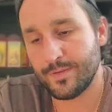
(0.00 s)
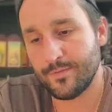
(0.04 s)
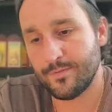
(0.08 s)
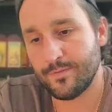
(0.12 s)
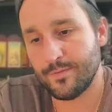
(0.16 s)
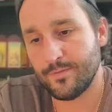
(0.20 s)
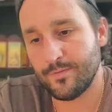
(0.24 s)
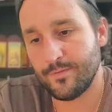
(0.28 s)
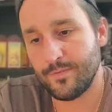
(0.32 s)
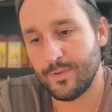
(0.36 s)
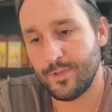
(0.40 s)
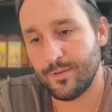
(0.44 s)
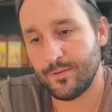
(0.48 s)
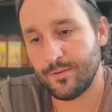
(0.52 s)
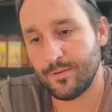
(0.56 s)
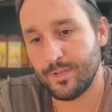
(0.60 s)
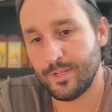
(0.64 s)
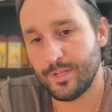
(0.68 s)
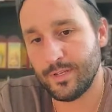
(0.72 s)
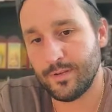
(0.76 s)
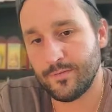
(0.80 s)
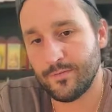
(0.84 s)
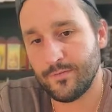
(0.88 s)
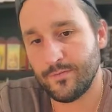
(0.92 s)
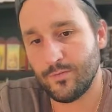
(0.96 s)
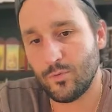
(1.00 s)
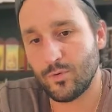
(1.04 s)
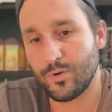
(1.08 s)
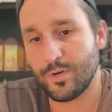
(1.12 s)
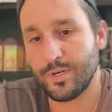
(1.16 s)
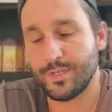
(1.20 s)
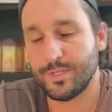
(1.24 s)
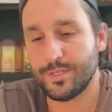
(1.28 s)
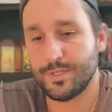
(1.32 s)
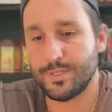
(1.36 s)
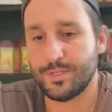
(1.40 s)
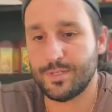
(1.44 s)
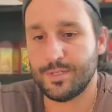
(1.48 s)
of the field and
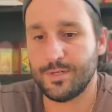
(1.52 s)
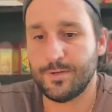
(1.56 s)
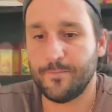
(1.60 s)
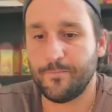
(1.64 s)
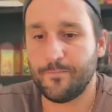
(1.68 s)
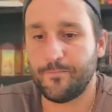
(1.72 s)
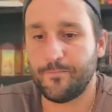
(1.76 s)
forest.